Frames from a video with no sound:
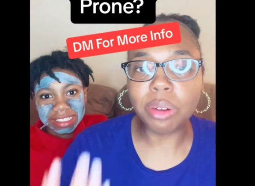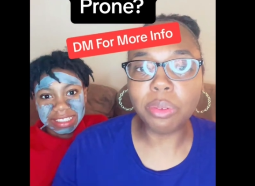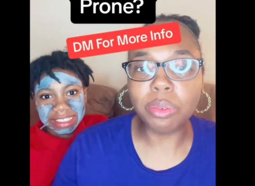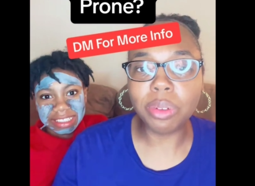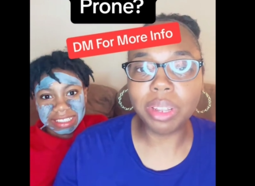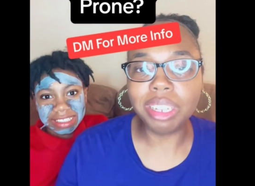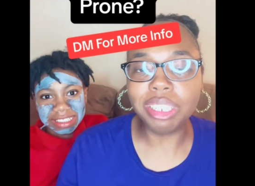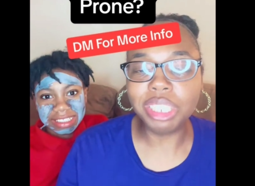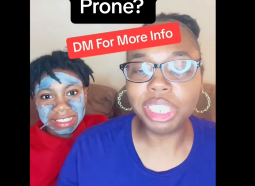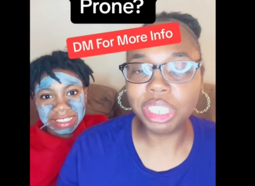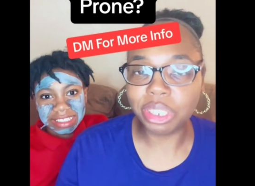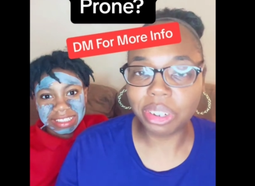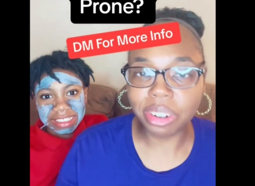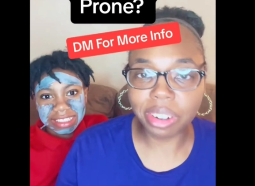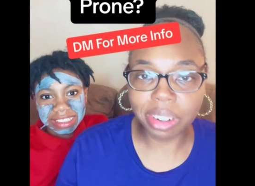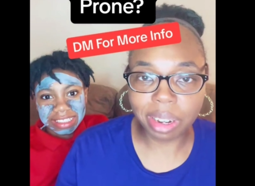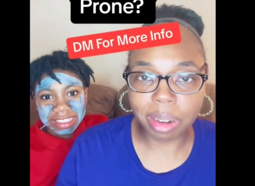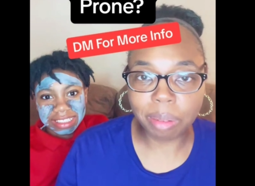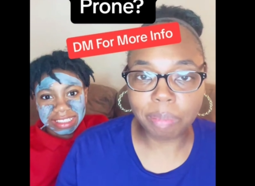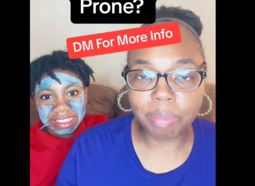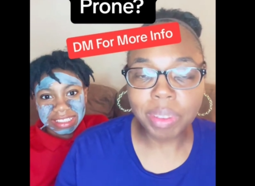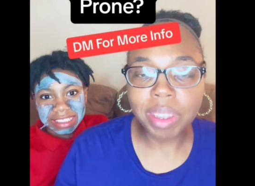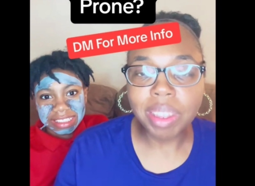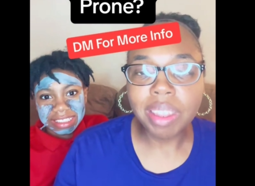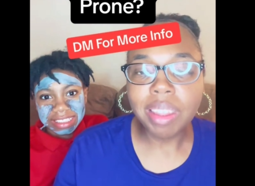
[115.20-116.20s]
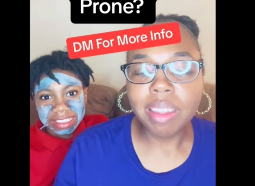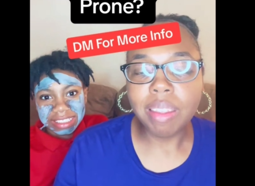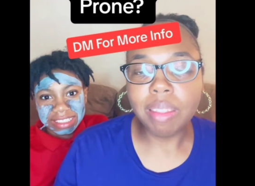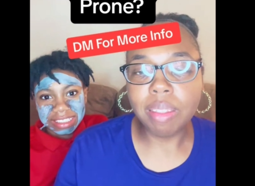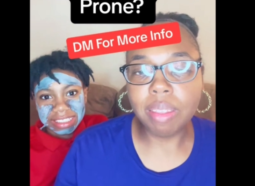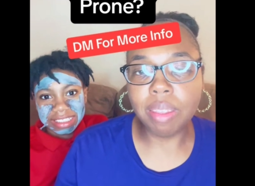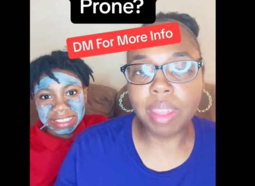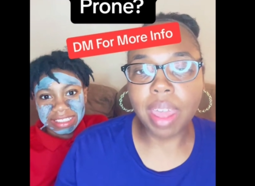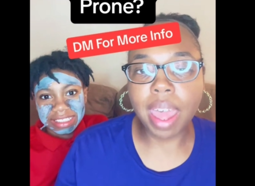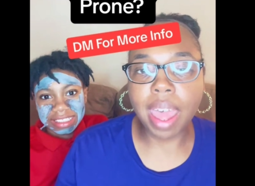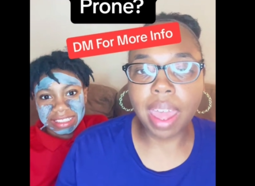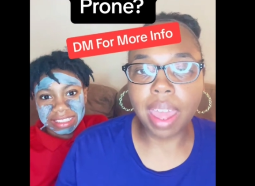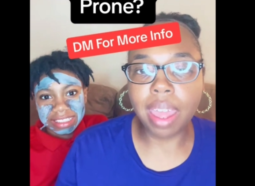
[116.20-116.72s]
Speaker 1: reassure him
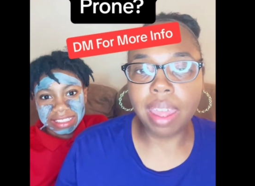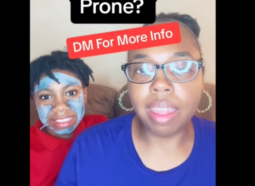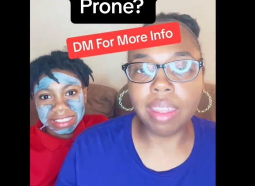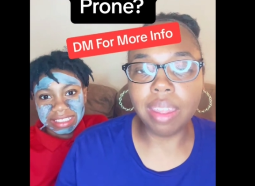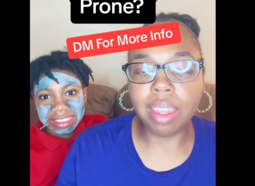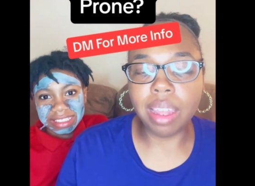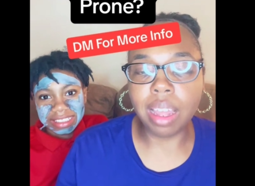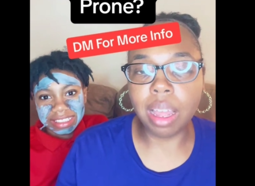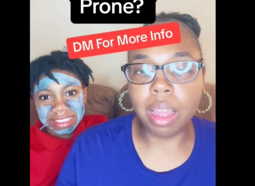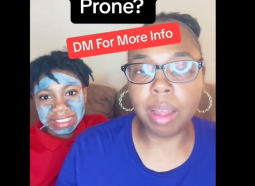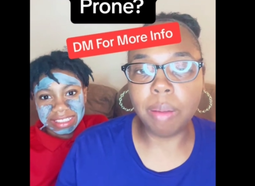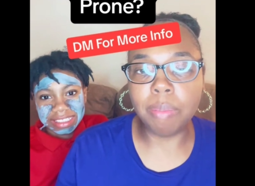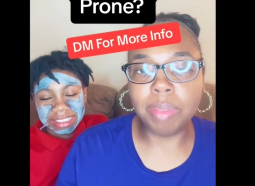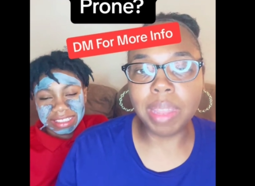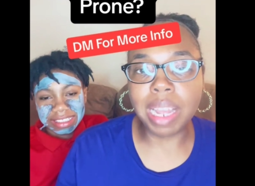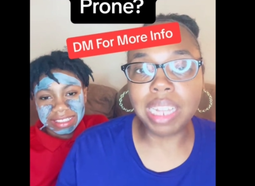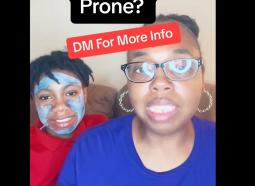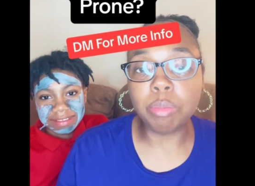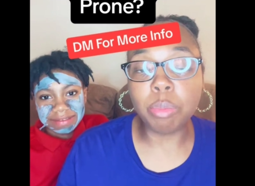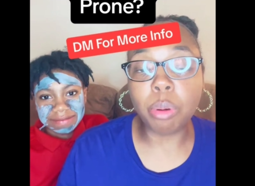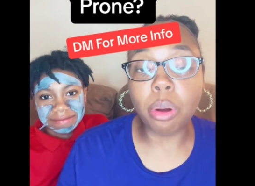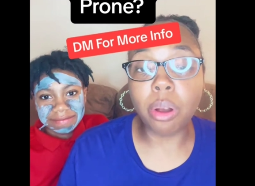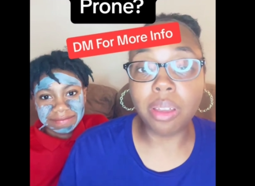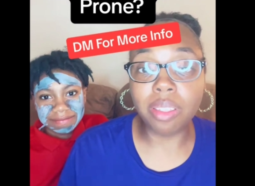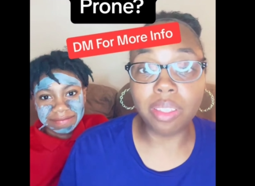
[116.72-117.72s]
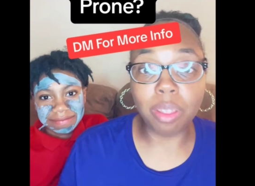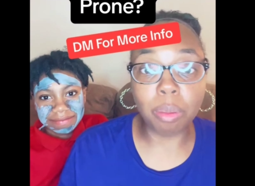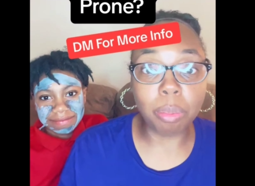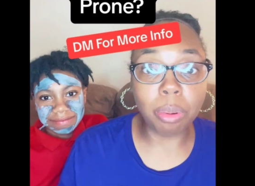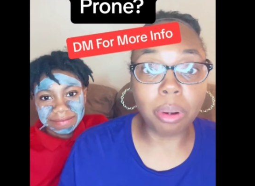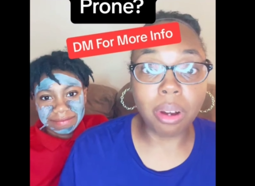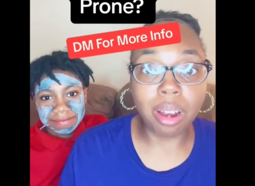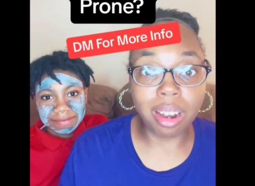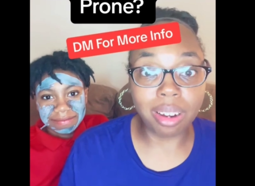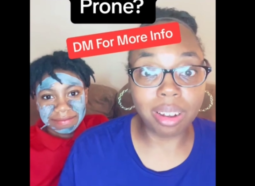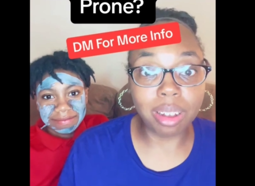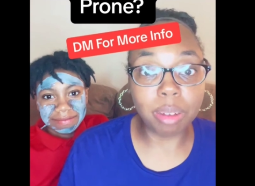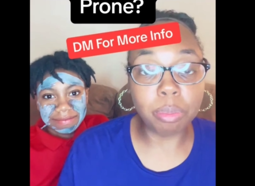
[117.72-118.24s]
that um that's part of the
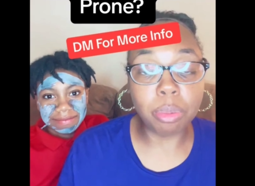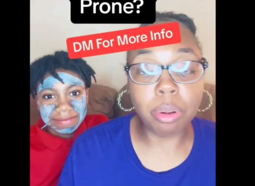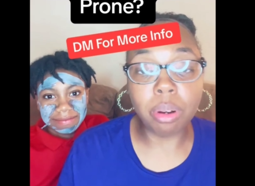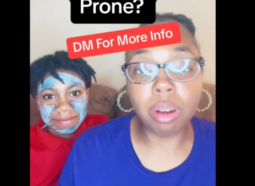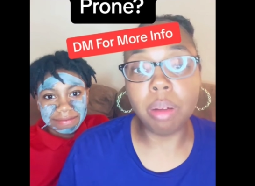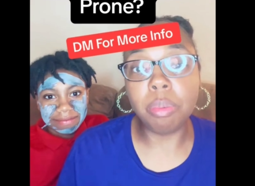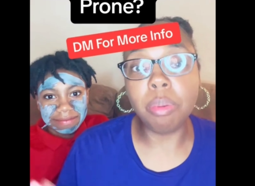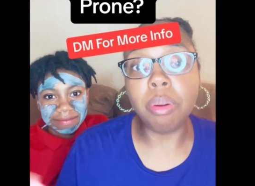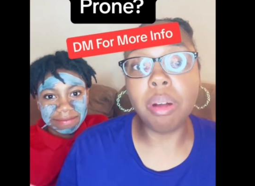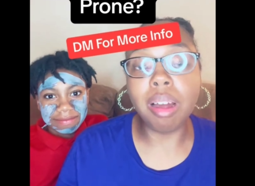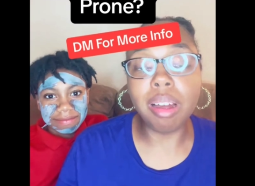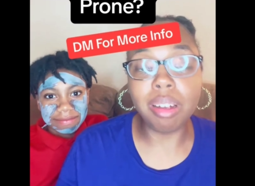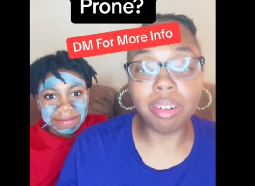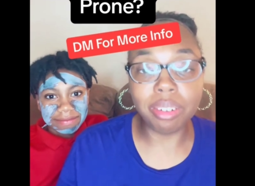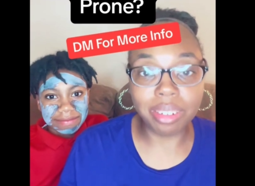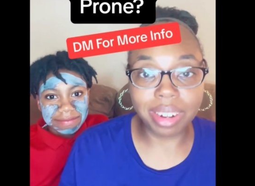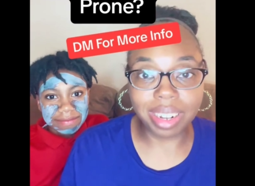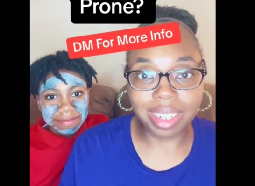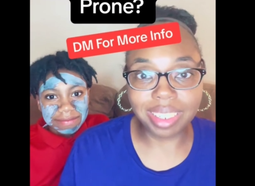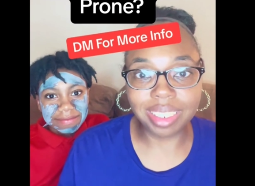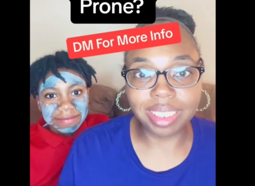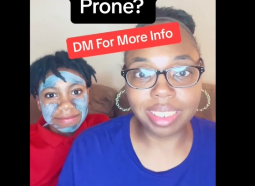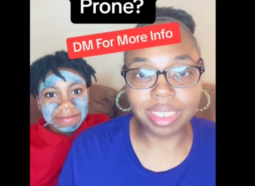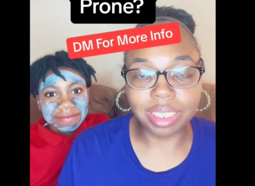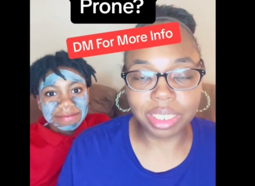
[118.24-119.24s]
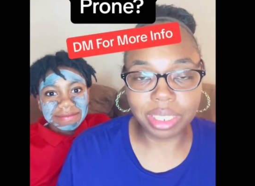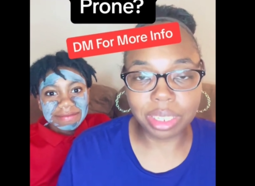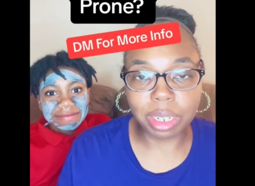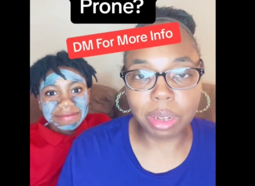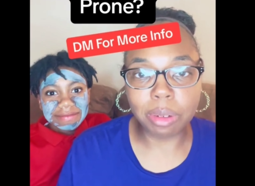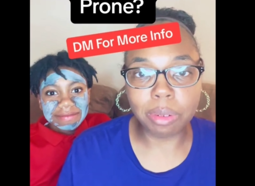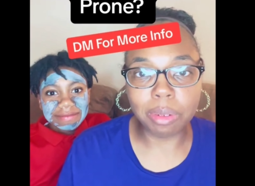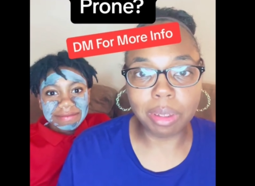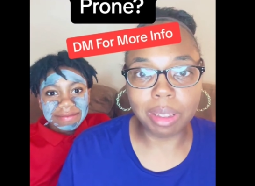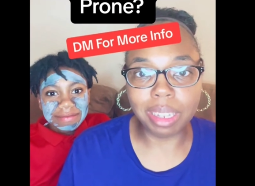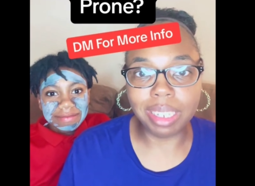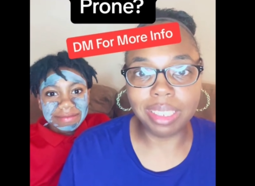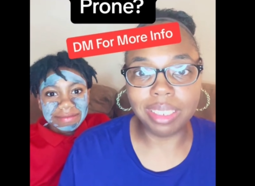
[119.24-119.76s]
pro progress. You
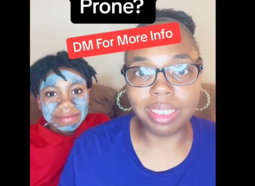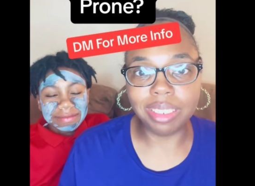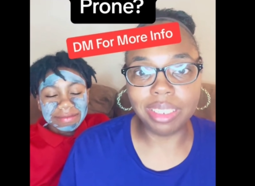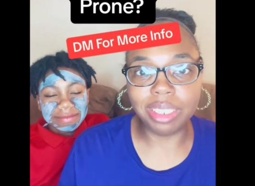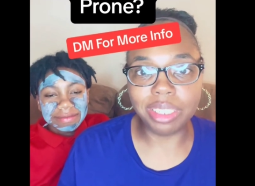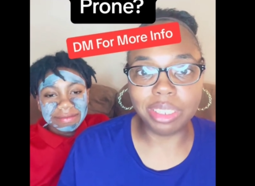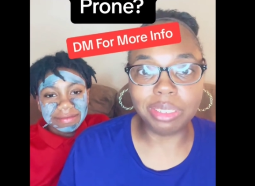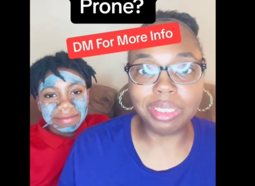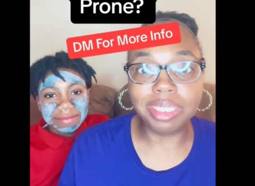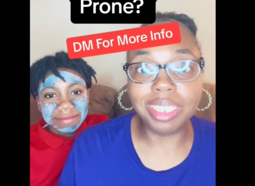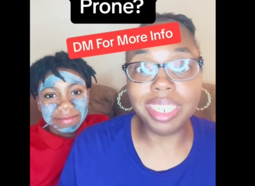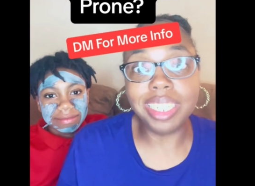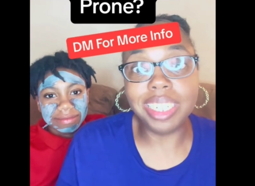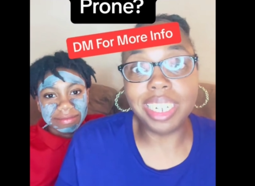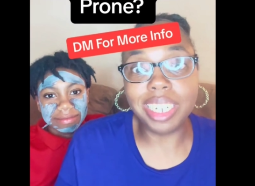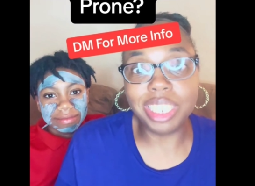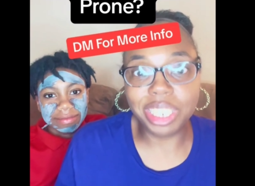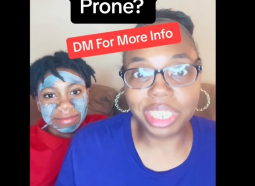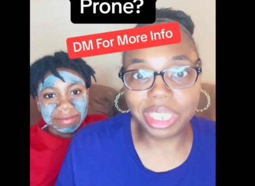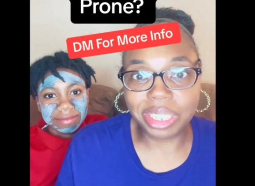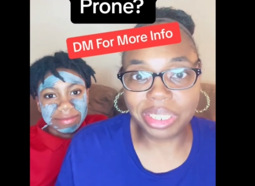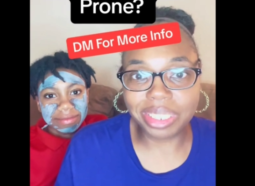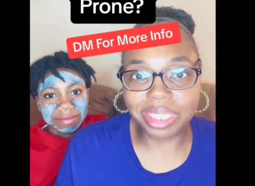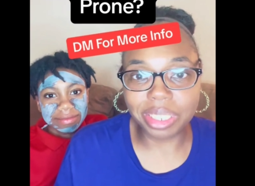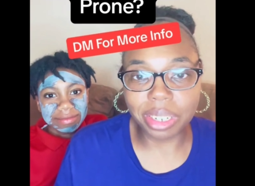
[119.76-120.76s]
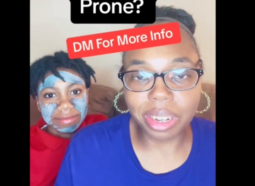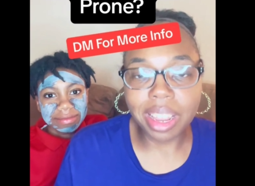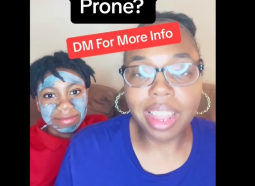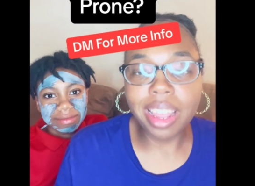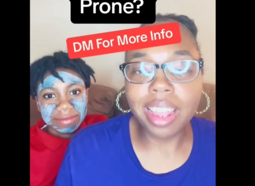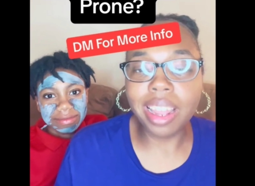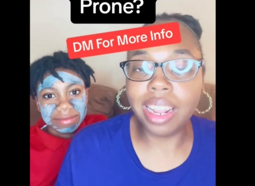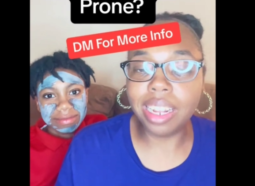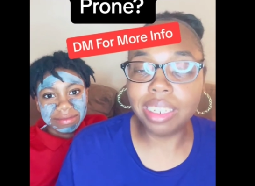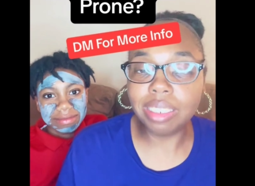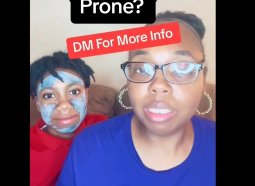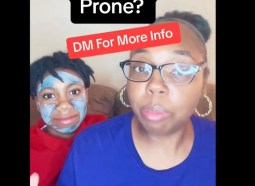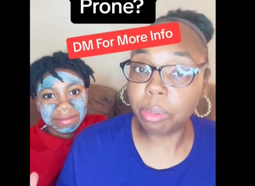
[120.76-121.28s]
know, as, you know, teenage years.
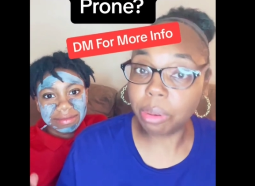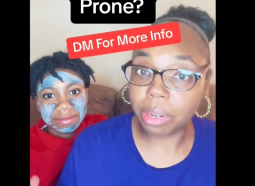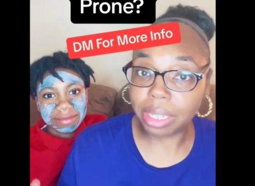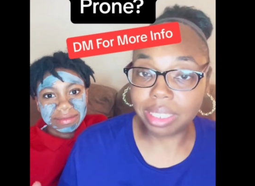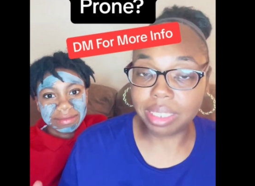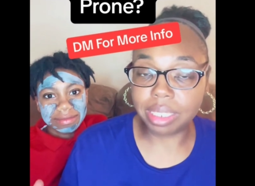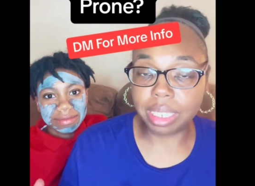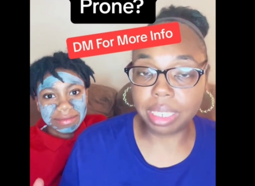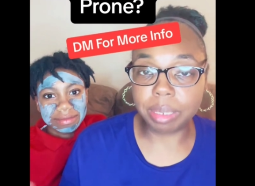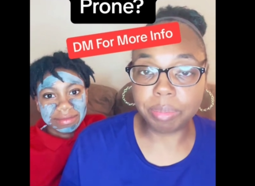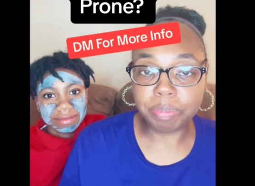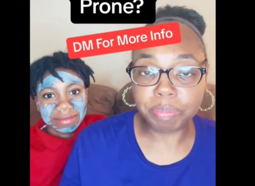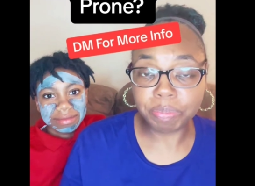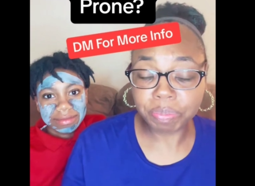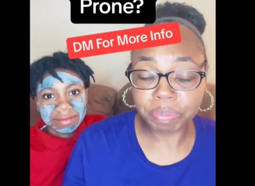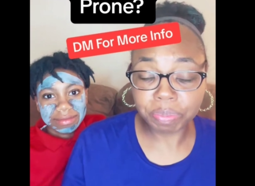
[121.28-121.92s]
He's a preteen,